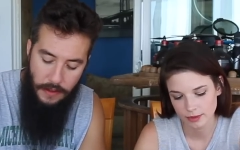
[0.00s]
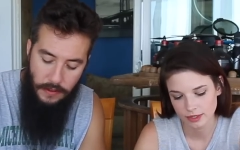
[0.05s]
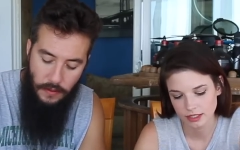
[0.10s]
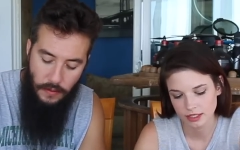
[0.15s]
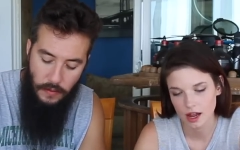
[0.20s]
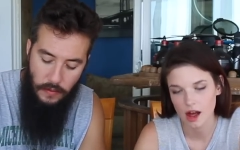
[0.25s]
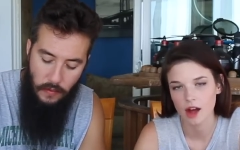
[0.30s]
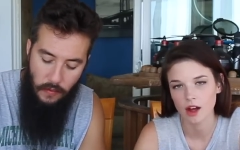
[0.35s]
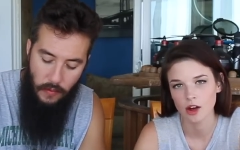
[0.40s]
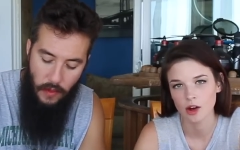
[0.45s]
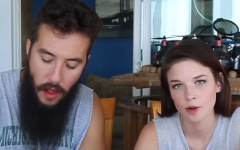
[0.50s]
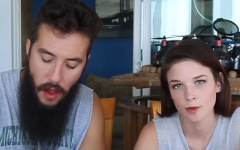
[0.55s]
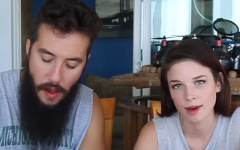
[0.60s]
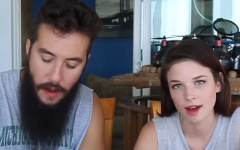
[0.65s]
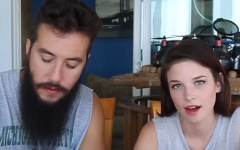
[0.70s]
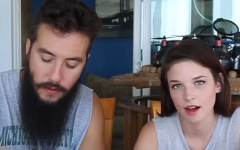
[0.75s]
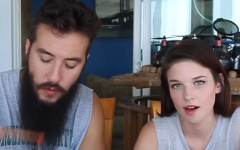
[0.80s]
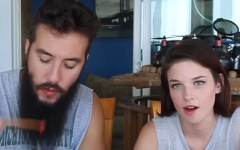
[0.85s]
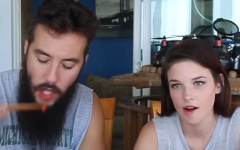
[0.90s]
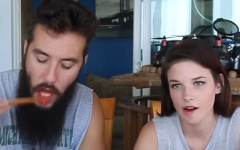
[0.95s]
Speaker 1: me Taco
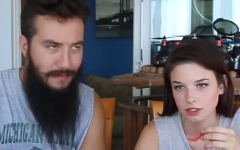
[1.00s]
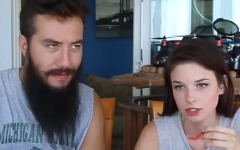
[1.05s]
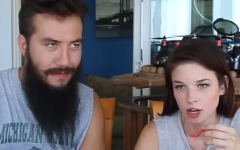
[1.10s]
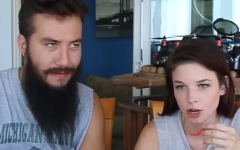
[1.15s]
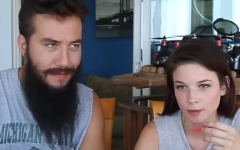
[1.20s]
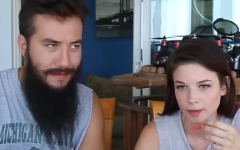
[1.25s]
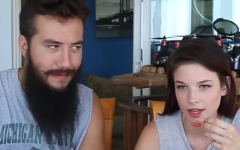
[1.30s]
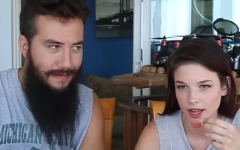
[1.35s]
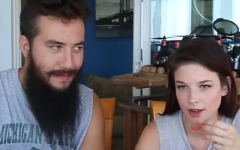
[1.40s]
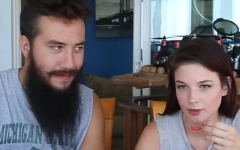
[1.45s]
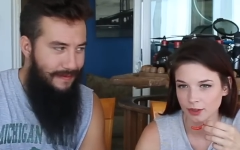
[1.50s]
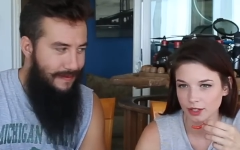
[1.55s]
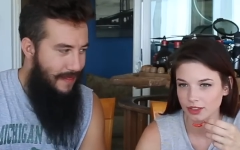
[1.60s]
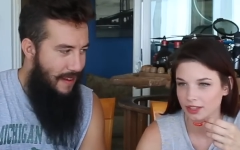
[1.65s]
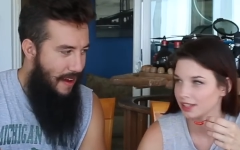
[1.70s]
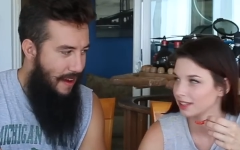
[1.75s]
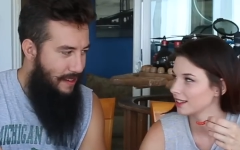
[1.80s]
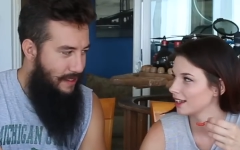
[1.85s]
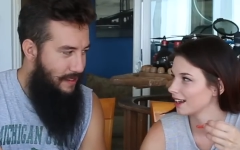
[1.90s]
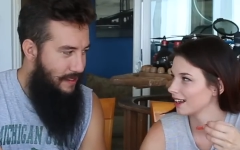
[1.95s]
Bell. You owe me
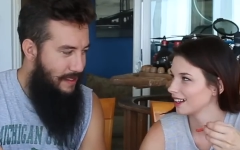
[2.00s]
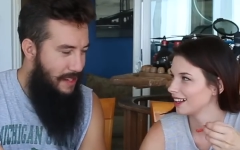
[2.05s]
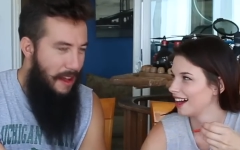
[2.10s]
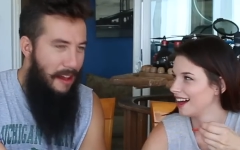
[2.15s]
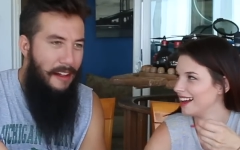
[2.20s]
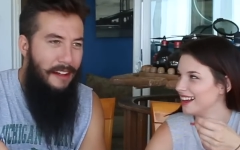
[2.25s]
everything that I